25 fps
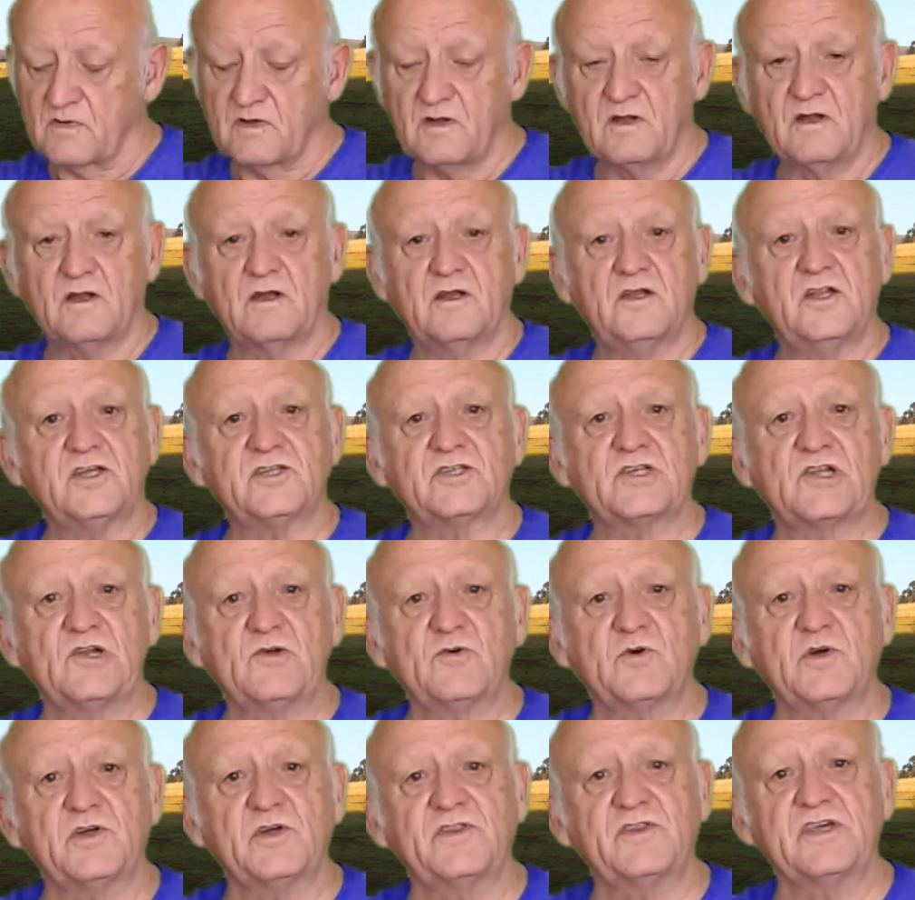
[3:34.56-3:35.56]
Let's
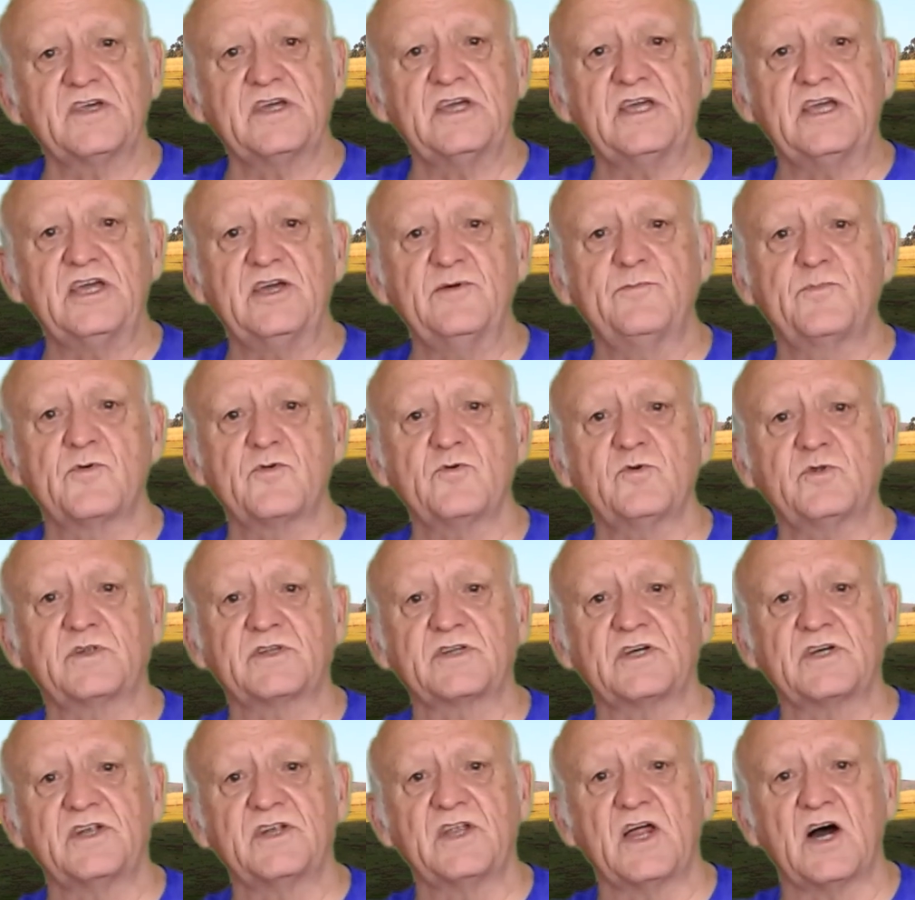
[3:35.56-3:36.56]
look at the Hebrew
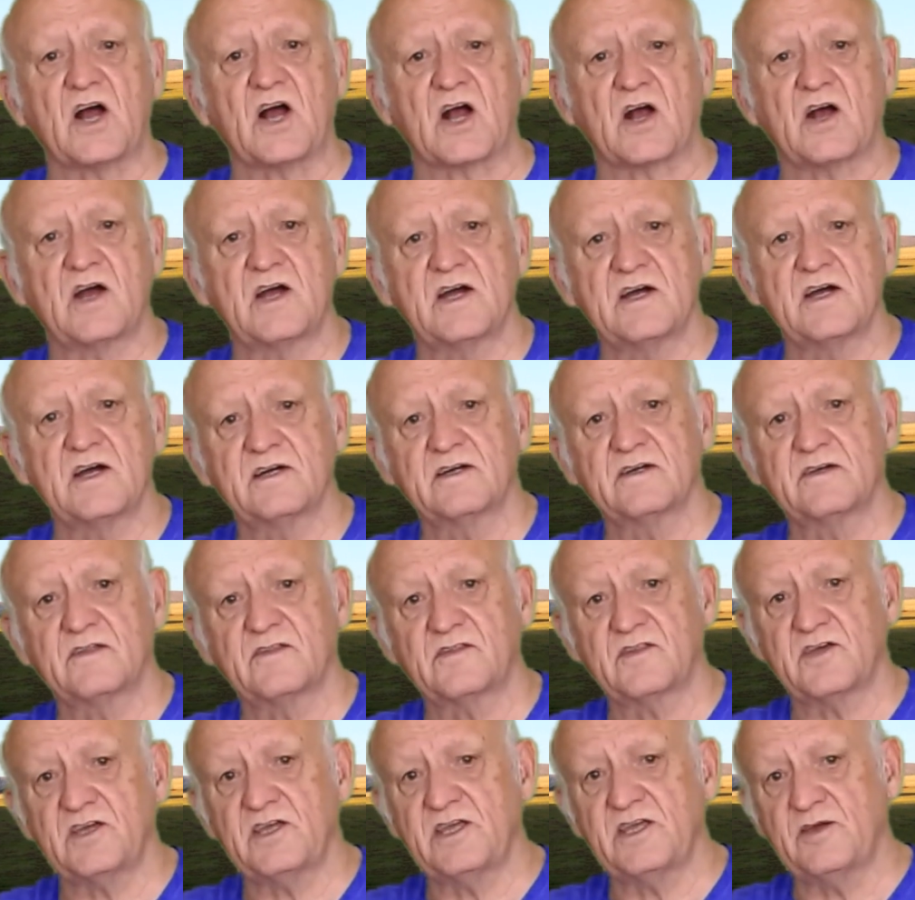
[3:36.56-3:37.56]
Tanakh,
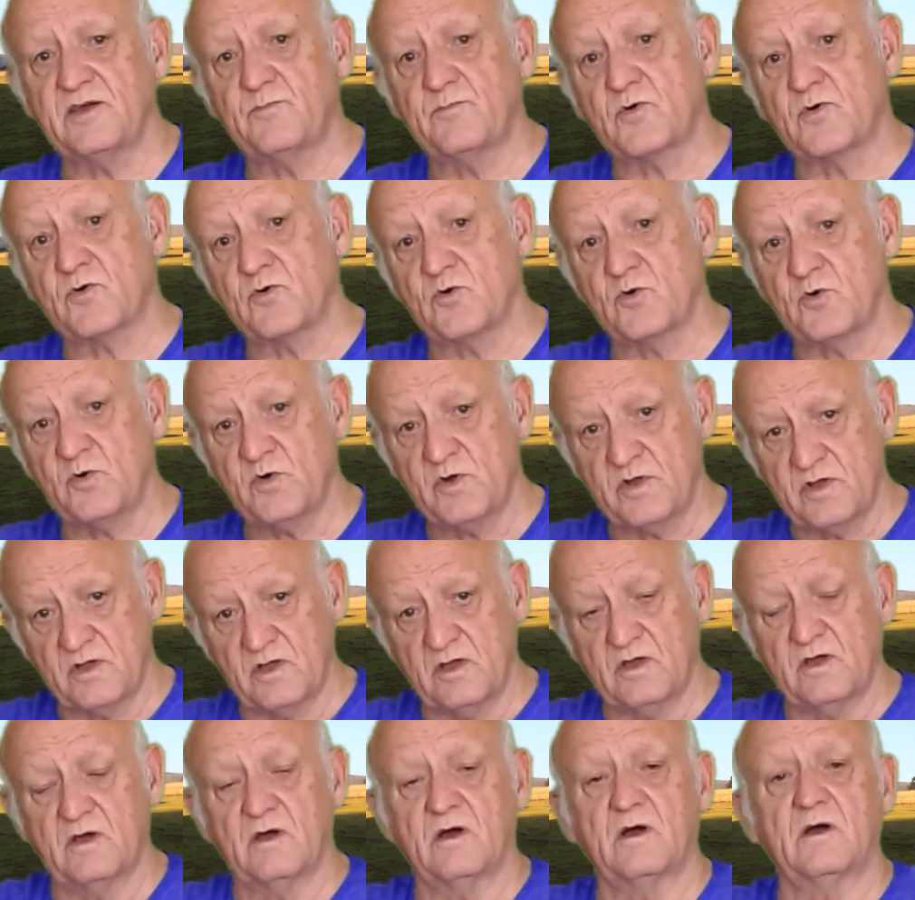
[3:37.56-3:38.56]
the Hebrew,
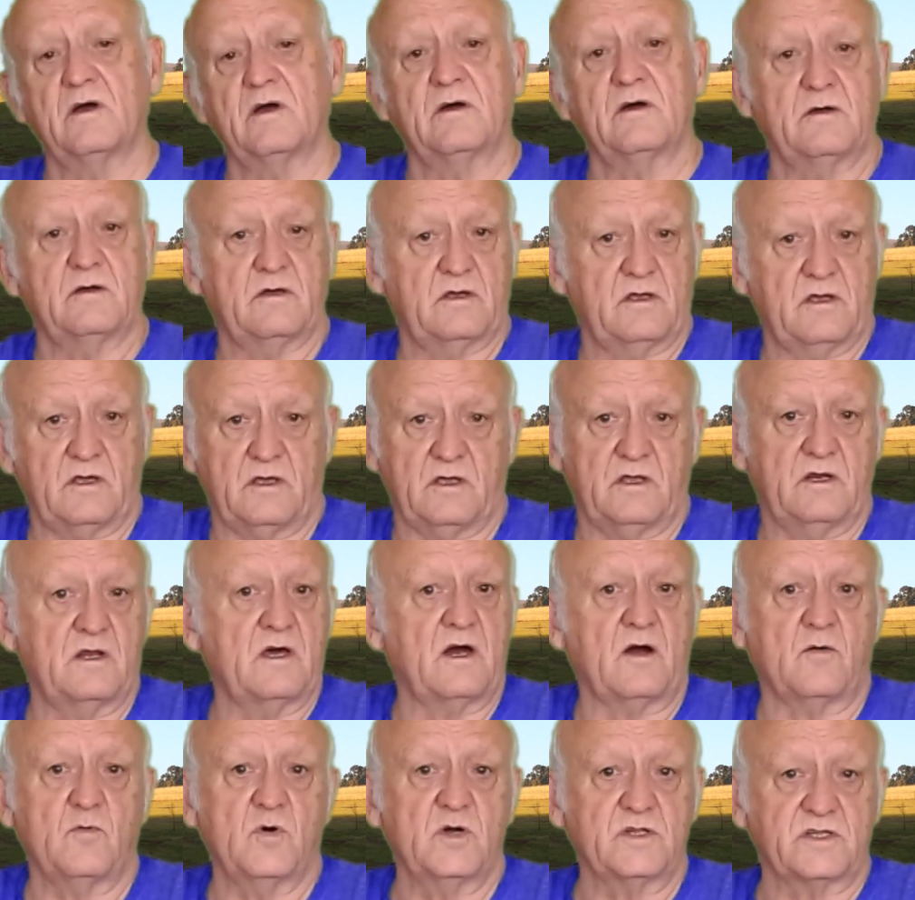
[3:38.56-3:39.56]
in
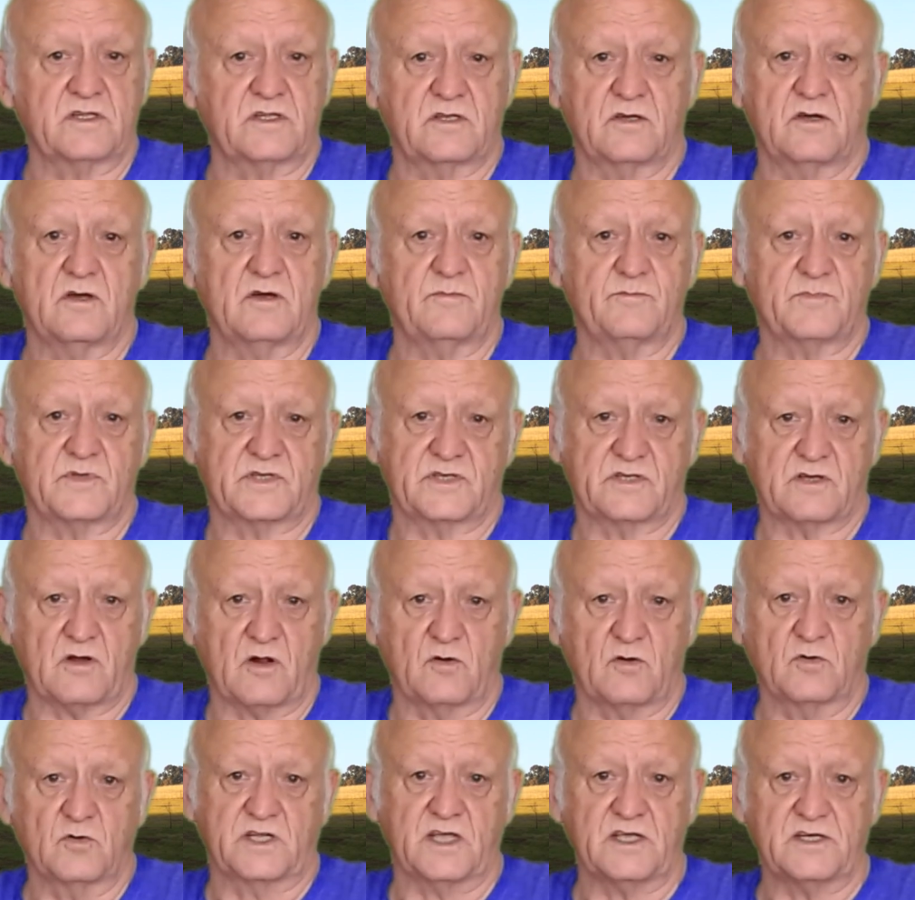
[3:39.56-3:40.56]
our terms,
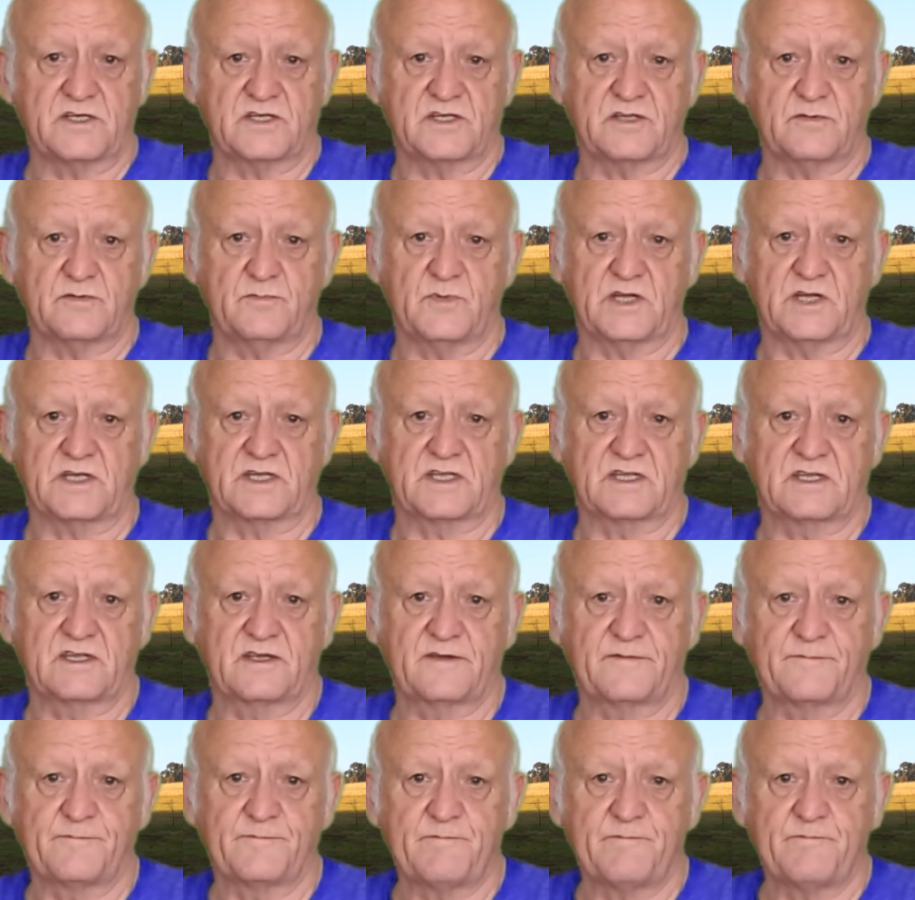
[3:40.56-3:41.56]
Old Testament,
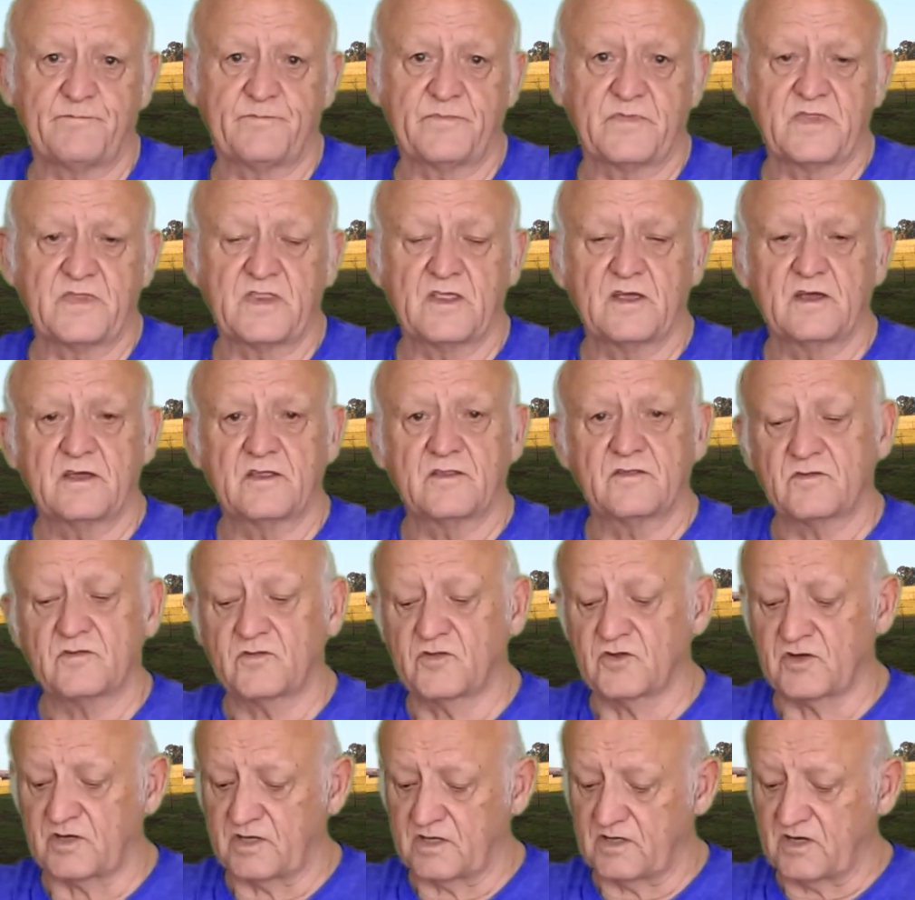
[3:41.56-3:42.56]
the
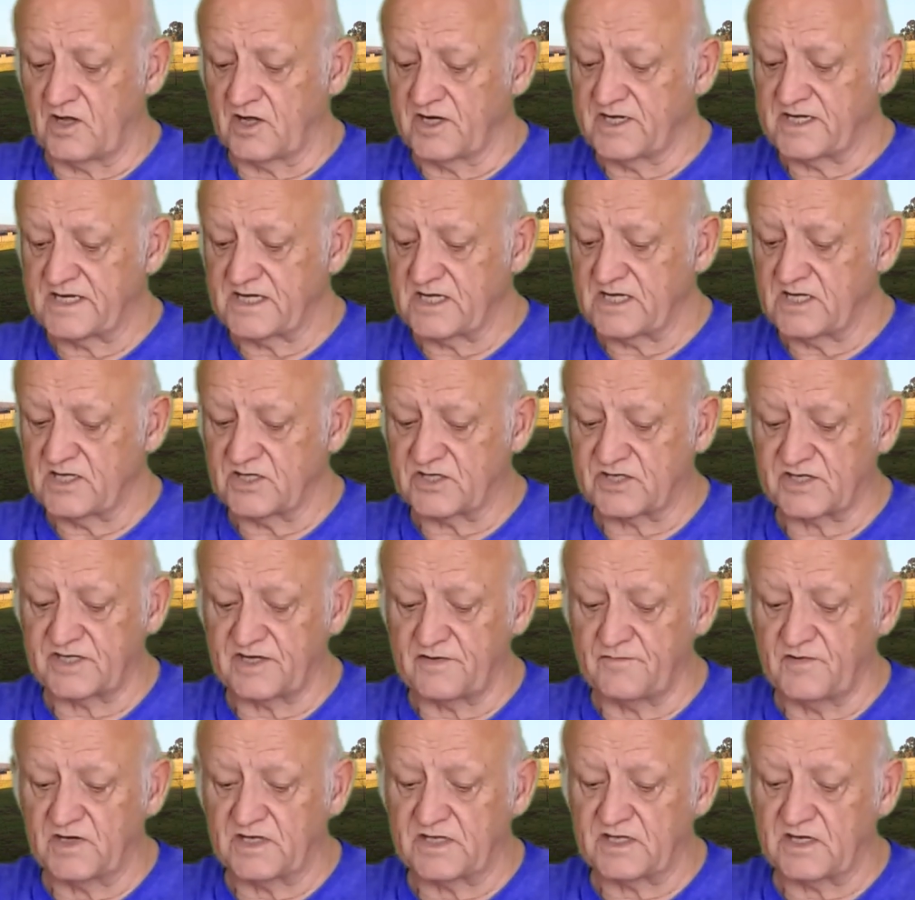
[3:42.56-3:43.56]

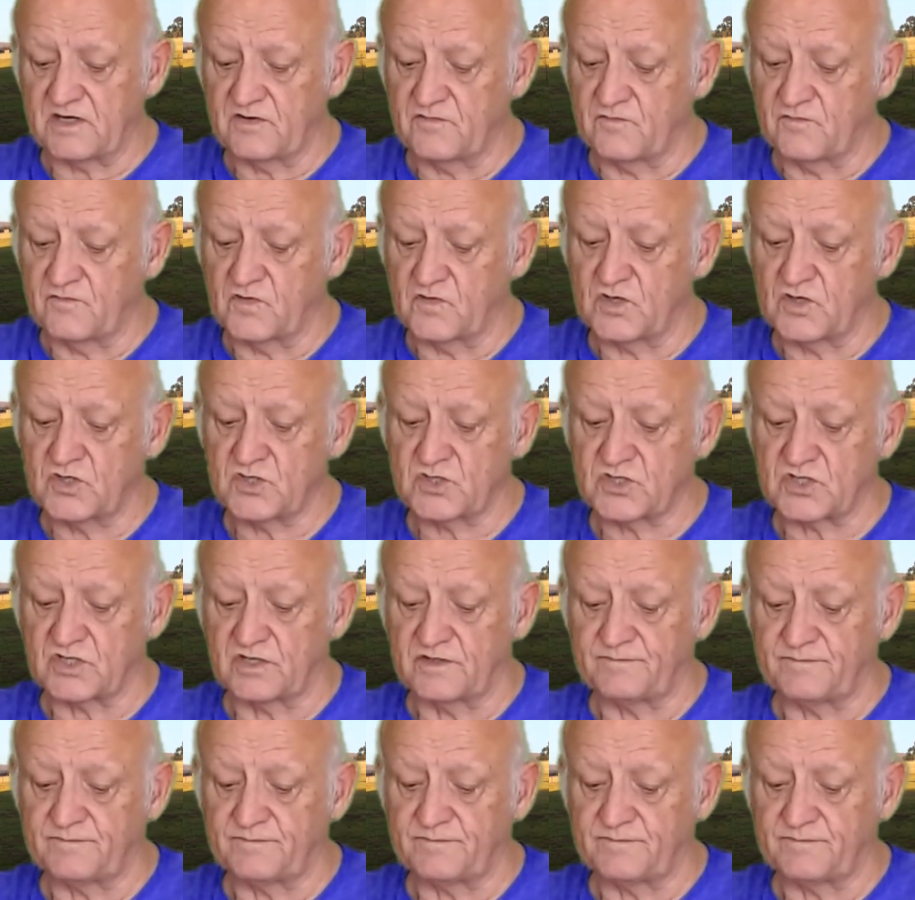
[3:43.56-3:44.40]
1917 version,